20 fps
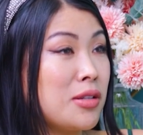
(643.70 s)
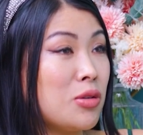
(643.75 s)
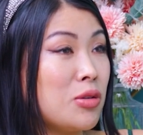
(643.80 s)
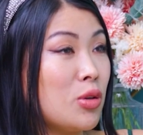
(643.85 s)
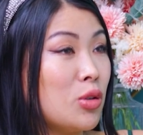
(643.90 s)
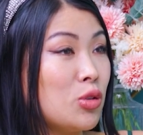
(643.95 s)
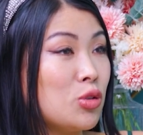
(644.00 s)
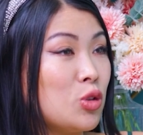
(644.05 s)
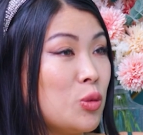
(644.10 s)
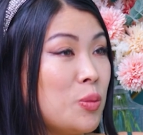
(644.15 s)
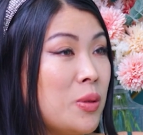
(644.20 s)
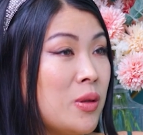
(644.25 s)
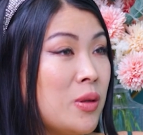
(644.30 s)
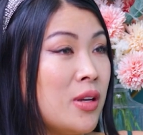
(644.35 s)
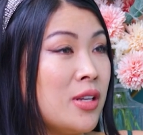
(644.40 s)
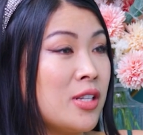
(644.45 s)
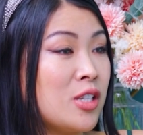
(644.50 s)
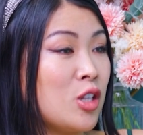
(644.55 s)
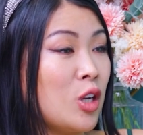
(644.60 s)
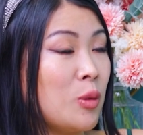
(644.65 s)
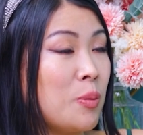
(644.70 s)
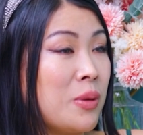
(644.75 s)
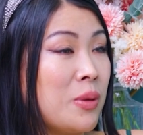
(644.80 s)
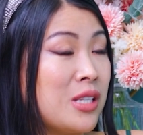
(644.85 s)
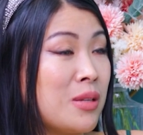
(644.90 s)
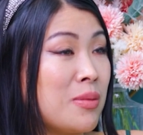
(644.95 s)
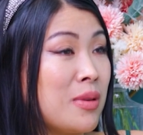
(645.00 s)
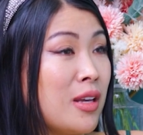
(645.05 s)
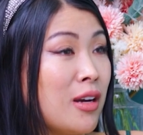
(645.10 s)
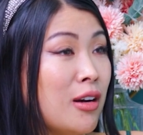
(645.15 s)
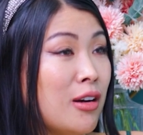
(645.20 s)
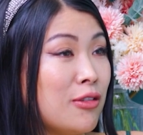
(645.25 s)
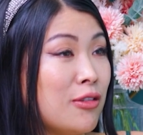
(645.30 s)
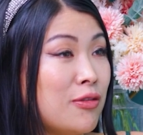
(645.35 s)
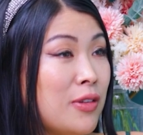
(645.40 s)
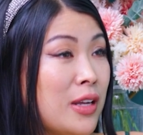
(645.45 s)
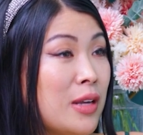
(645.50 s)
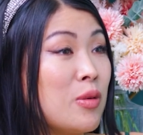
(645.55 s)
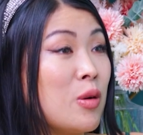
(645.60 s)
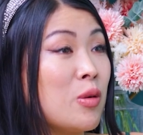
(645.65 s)
going to stop pissing me
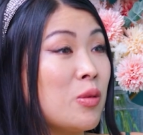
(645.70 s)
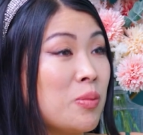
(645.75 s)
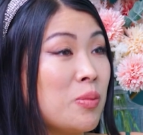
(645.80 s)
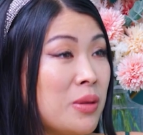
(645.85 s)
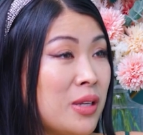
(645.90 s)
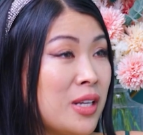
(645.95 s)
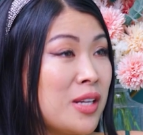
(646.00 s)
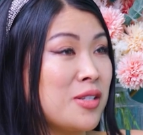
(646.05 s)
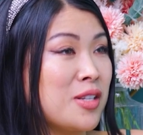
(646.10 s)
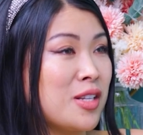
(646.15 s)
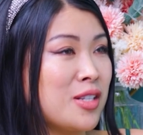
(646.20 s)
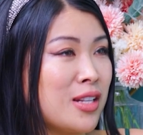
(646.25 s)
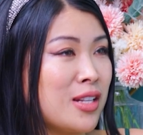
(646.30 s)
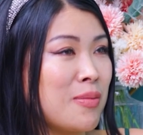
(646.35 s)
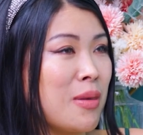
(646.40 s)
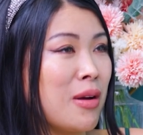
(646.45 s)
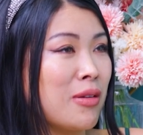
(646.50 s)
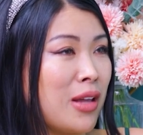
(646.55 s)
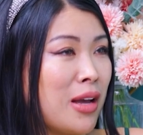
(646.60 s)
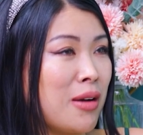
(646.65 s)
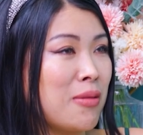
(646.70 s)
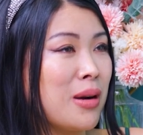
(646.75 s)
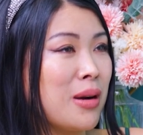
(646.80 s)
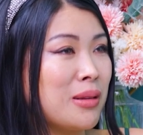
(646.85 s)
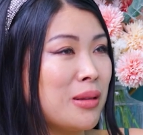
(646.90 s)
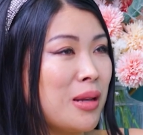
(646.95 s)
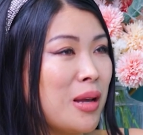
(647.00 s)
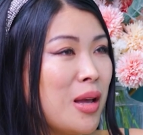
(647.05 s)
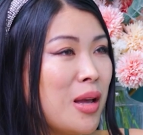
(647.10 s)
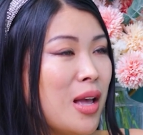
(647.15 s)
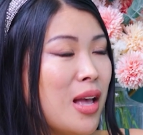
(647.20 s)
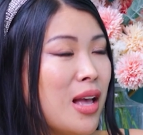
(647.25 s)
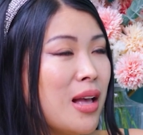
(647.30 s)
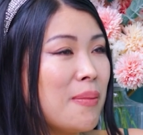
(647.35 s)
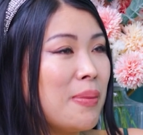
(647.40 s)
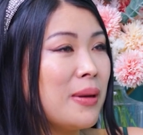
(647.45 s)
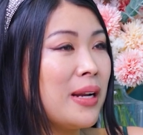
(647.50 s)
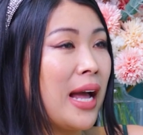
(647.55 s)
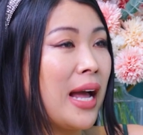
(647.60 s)
off. He will be consistent about that one. But